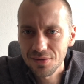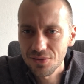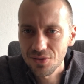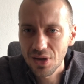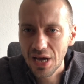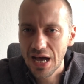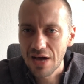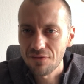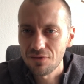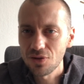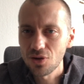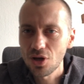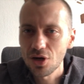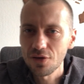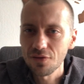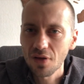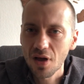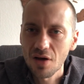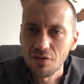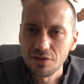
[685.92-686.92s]
you have a lot
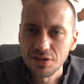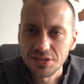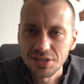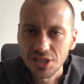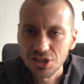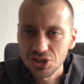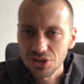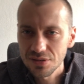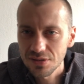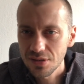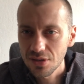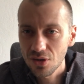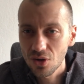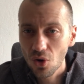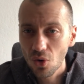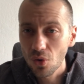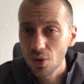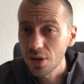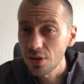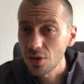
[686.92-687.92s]
of conversations that
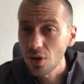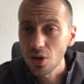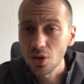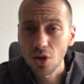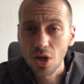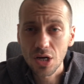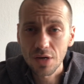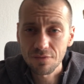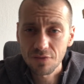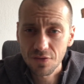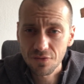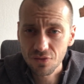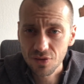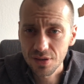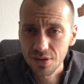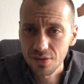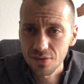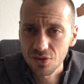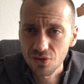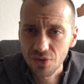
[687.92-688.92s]
go in a lot of
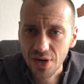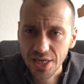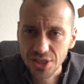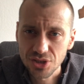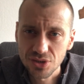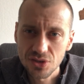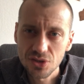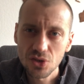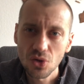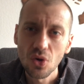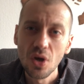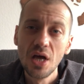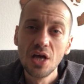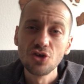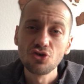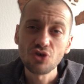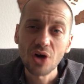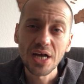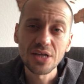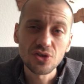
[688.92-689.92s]
different directions. So
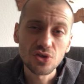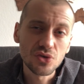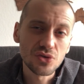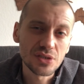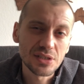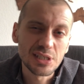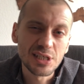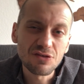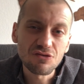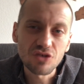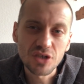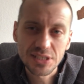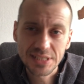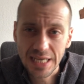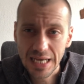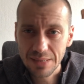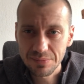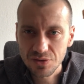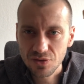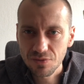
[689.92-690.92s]
try to use different
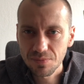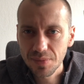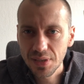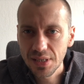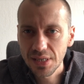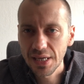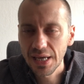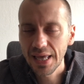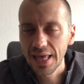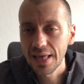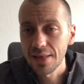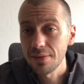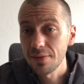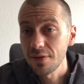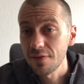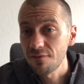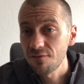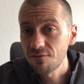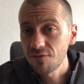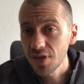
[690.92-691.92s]
types of media,
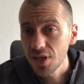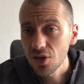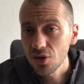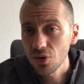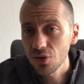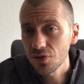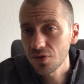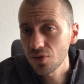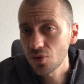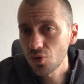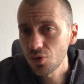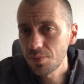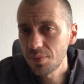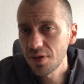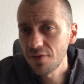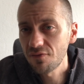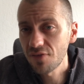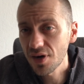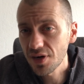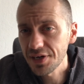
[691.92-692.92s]
and videos could
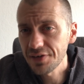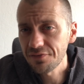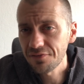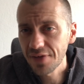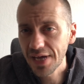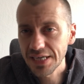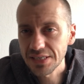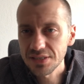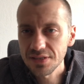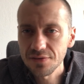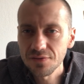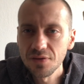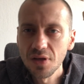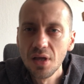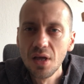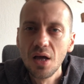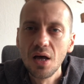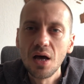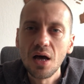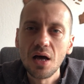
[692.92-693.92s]
be very effective
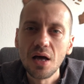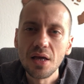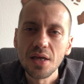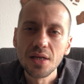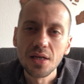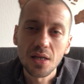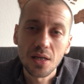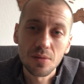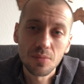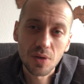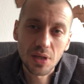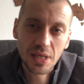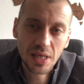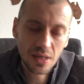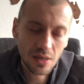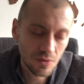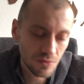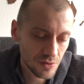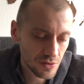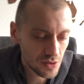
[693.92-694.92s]
in
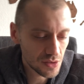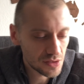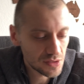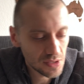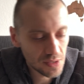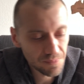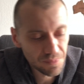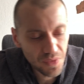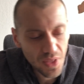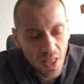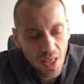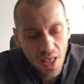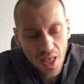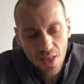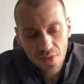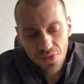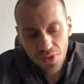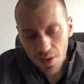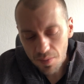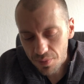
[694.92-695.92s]
communicating with your team.
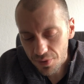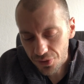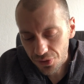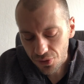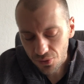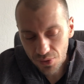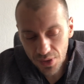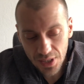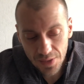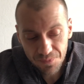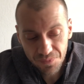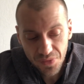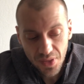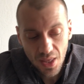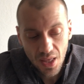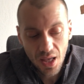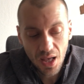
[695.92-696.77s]
Number 3,